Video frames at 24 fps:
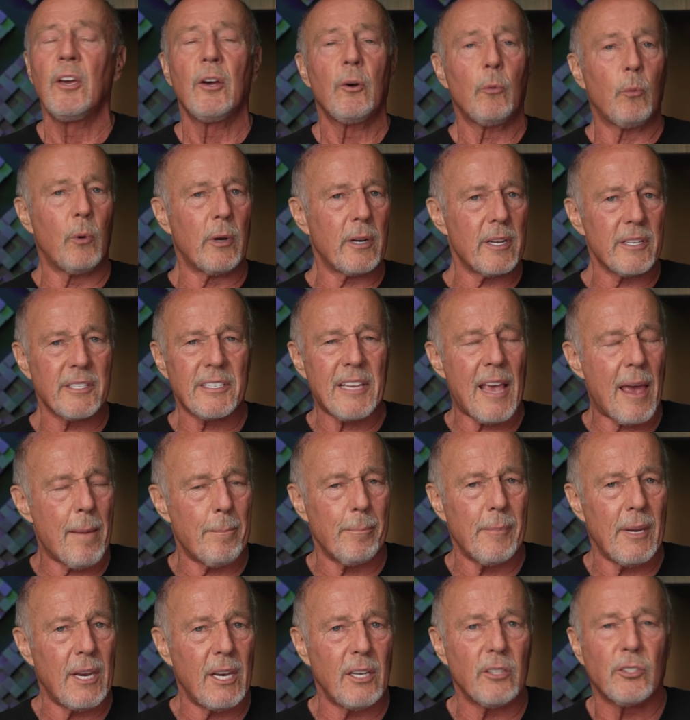What does that
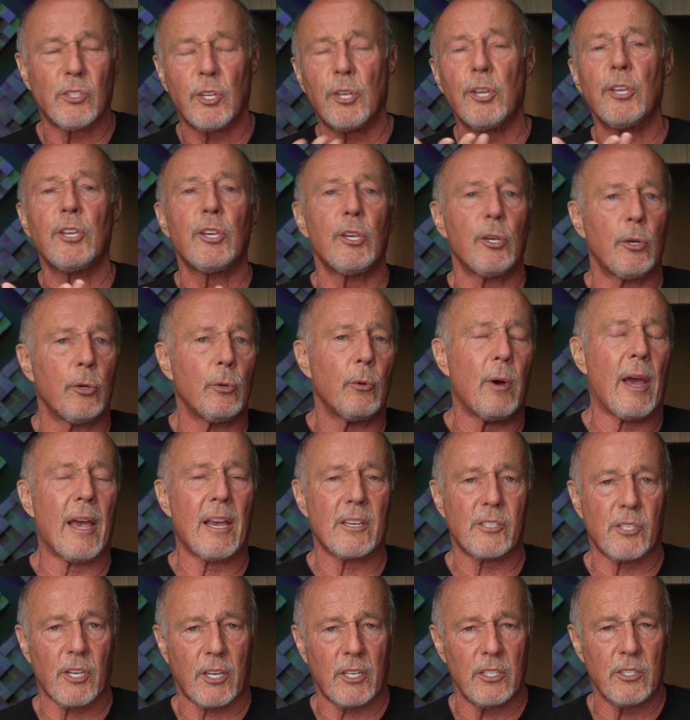mean to you
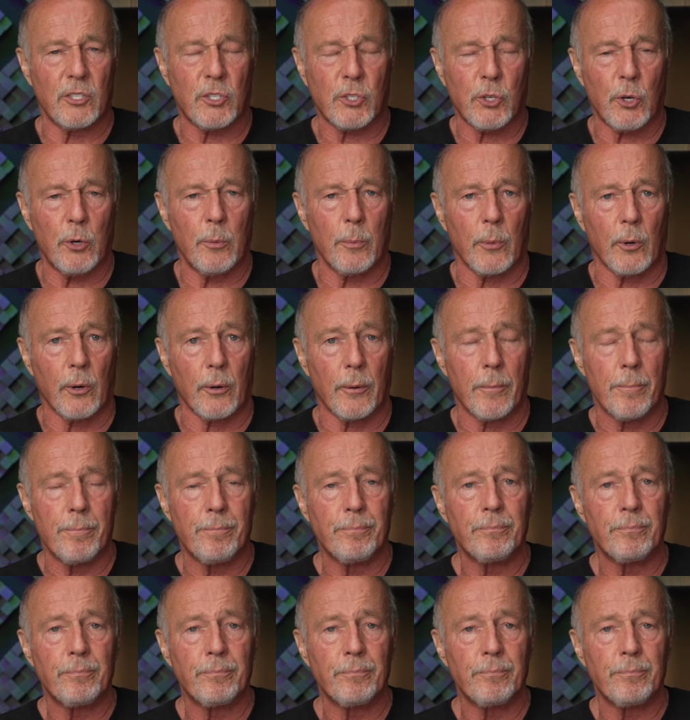as a consumer?